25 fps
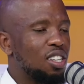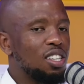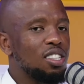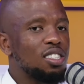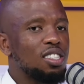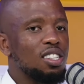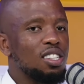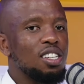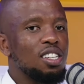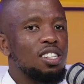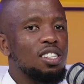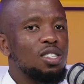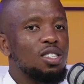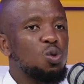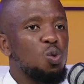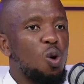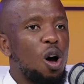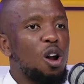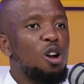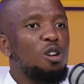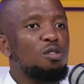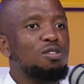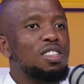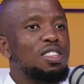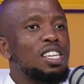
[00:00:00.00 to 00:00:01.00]
it's, it is
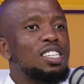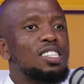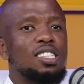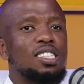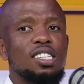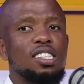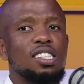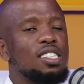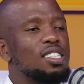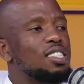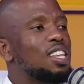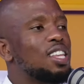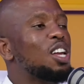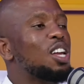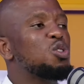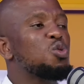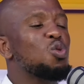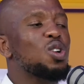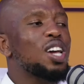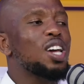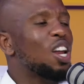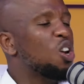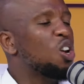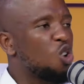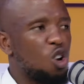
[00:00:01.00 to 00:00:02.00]
one of the sins that you
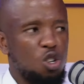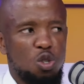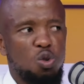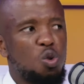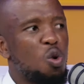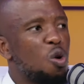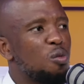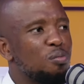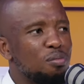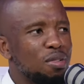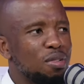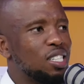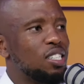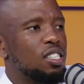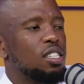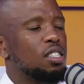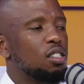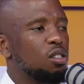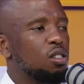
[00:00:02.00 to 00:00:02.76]
cannot commit.